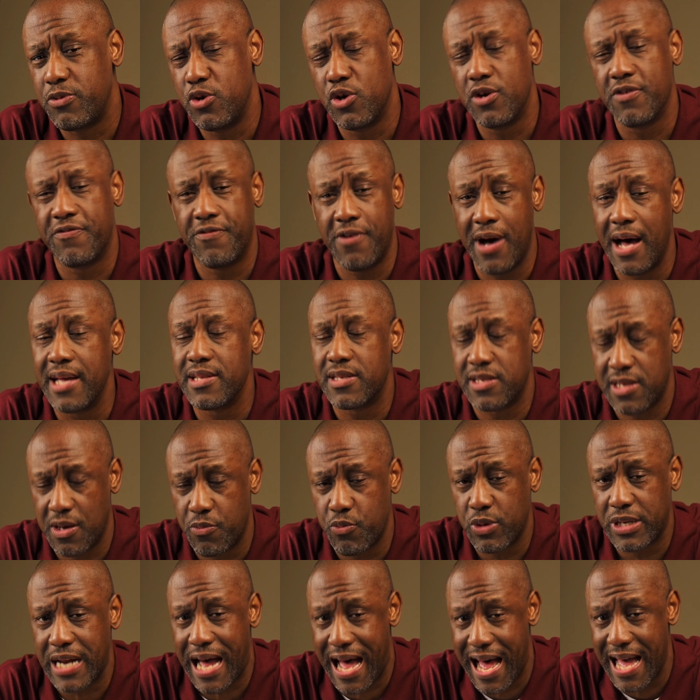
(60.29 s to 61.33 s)
you can find some
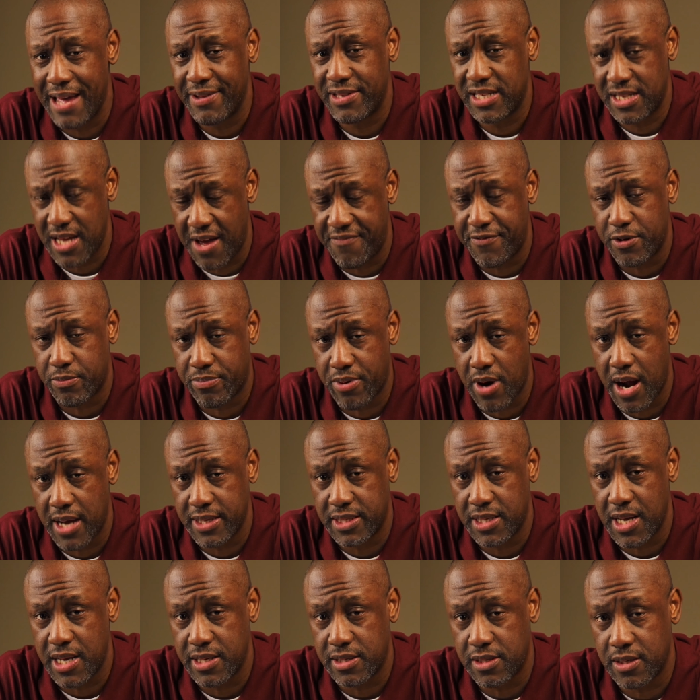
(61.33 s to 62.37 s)
with an i7
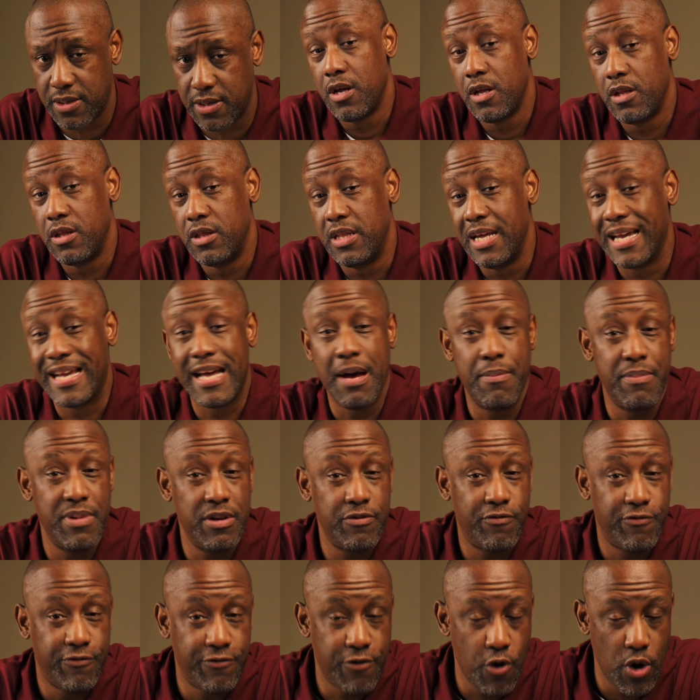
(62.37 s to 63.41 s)
processor. They come
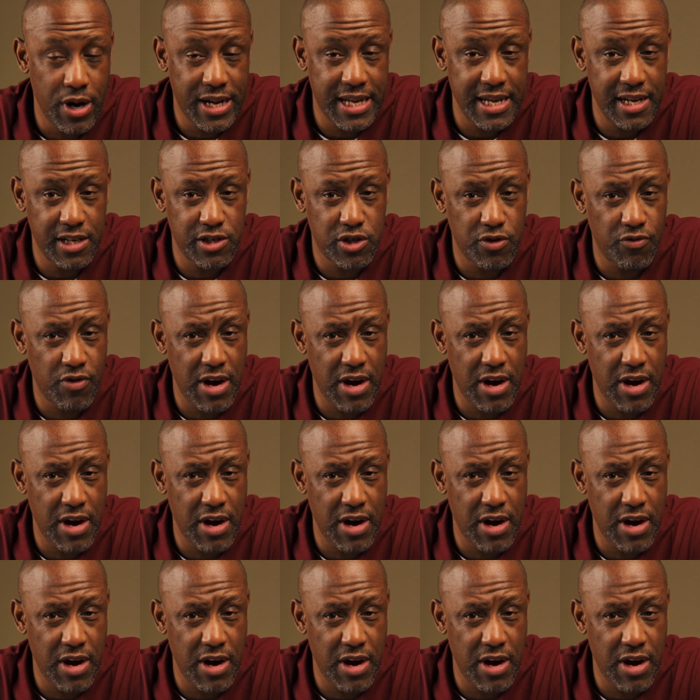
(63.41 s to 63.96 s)
in 4 gigs of